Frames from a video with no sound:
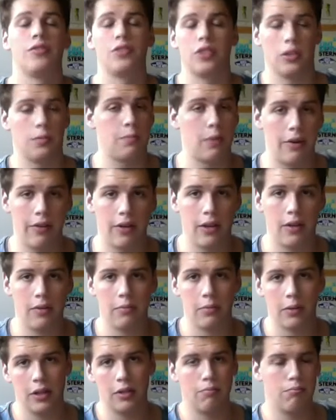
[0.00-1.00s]
just buried it,
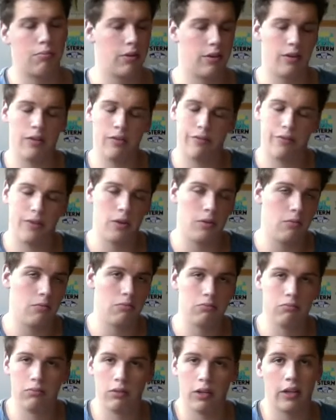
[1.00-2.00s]
but he put it a few,
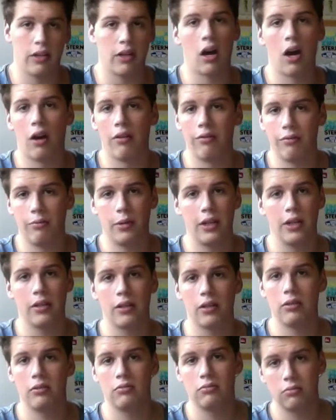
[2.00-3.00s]
like half a
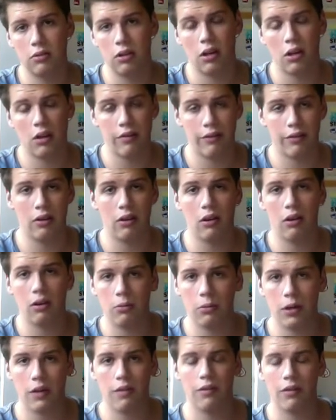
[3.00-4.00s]
meter, half a yard,
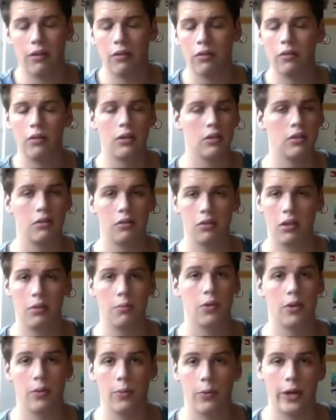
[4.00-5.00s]
whatever,
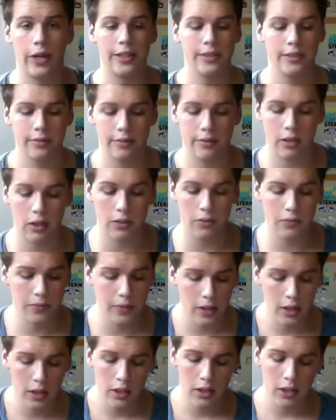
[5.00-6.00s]
put it wide. So
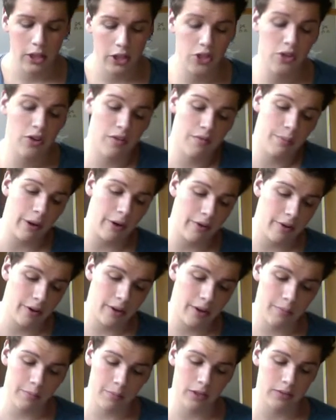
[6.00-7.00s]
he should have buried
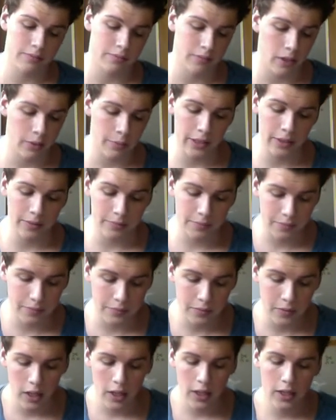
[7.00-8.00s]
it, but I mean,
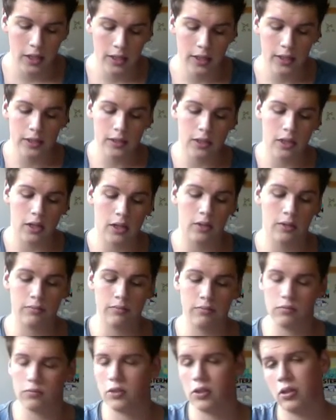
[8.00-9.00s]
so
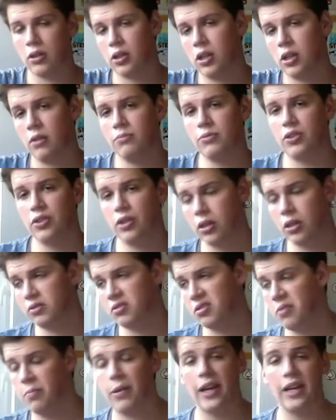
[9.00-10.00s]
I'm gonna come to
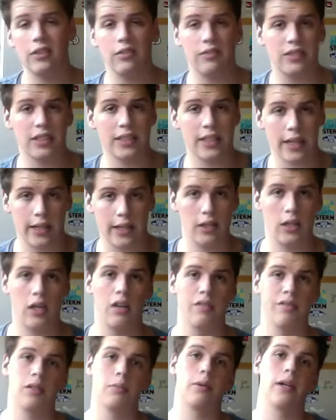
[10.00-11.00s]
the players of the second
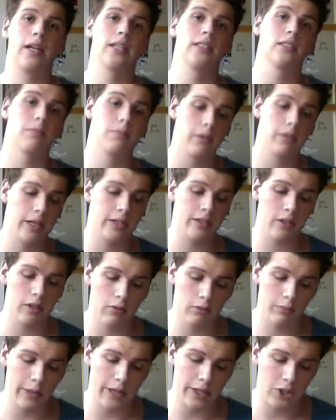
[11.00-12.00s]
half and the players that played the
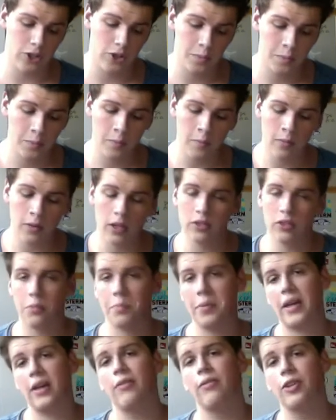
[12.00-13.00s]
whole match. So
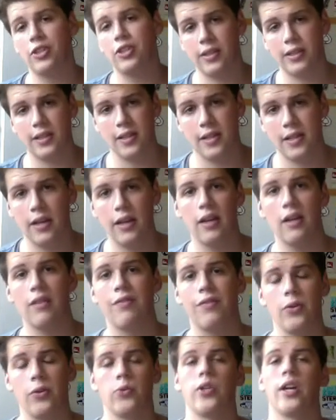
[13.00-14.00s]
Begovic, as I said, he had a
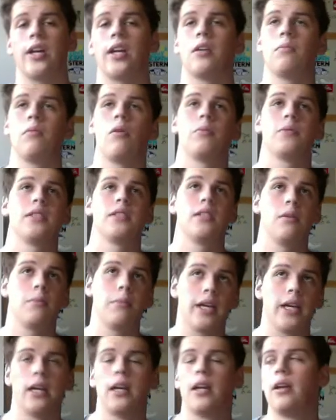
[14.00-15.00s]
few shaky moments in the
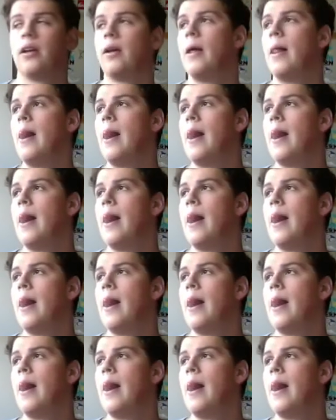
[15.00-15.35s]
beginning,